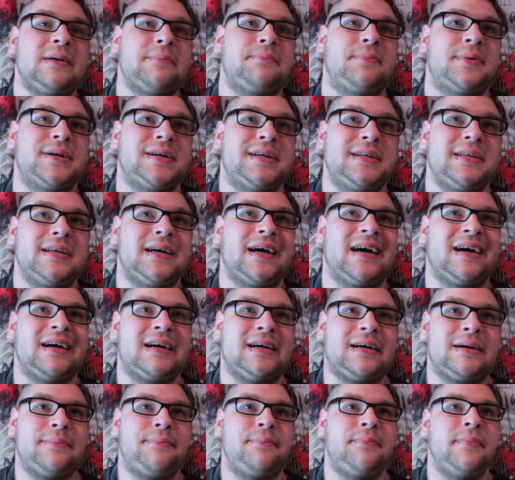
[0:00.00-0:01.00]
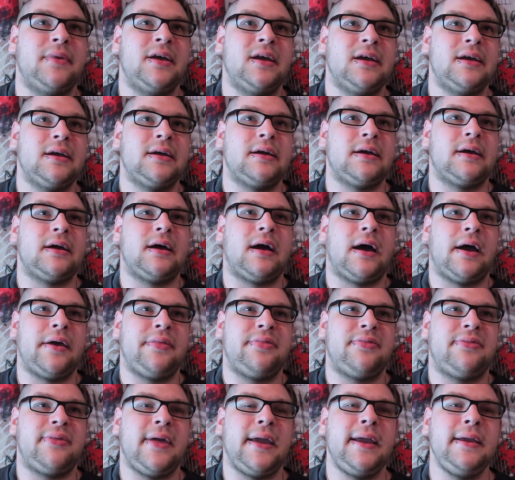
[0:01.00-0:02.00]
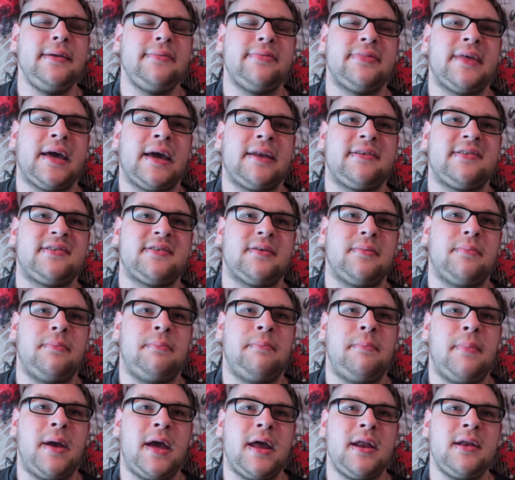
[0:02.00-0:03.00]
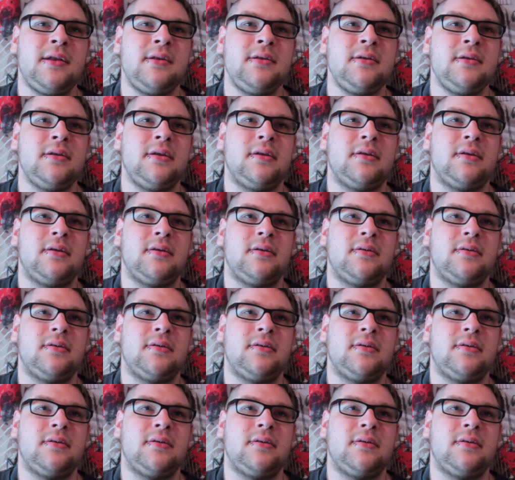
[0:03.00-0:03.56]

but I think that men